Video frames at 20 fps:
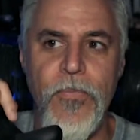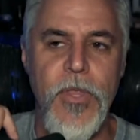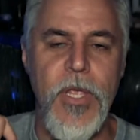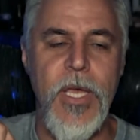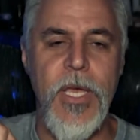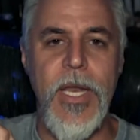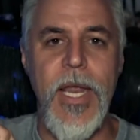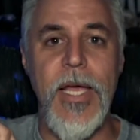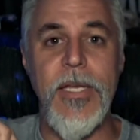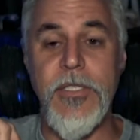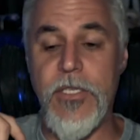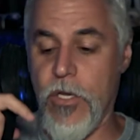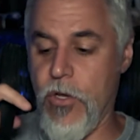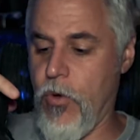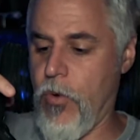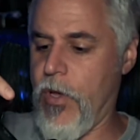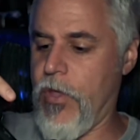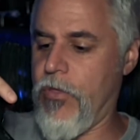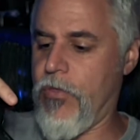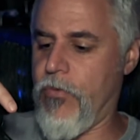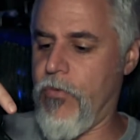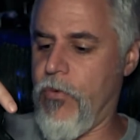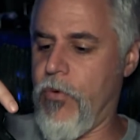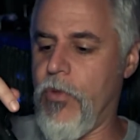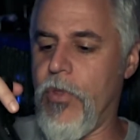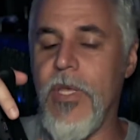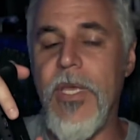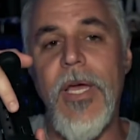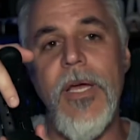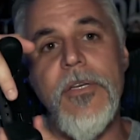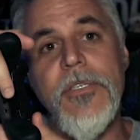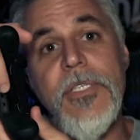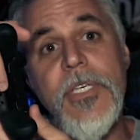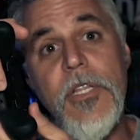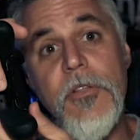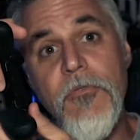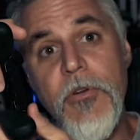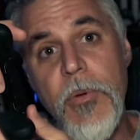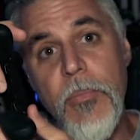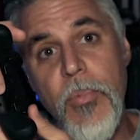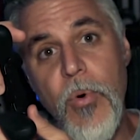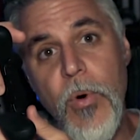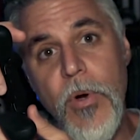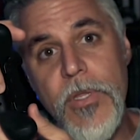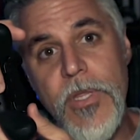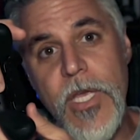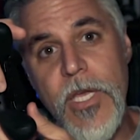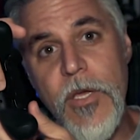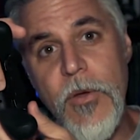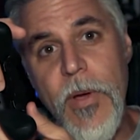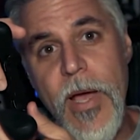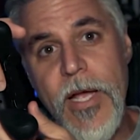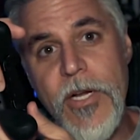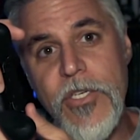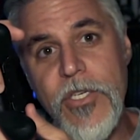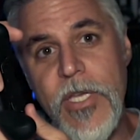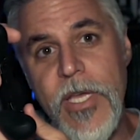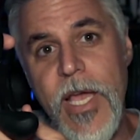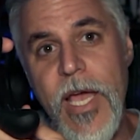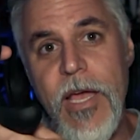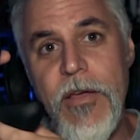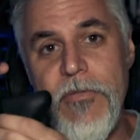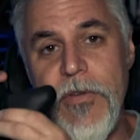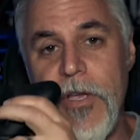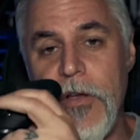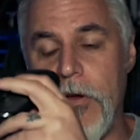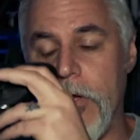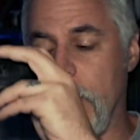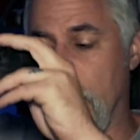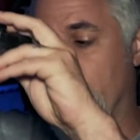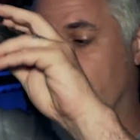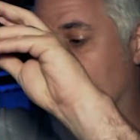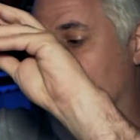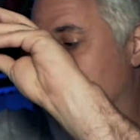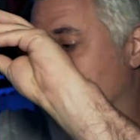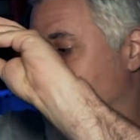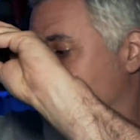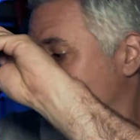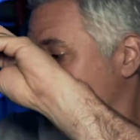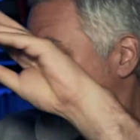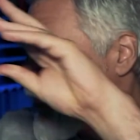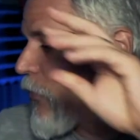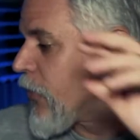it has to go in through the auxiliary port that you actually have here on the bottom.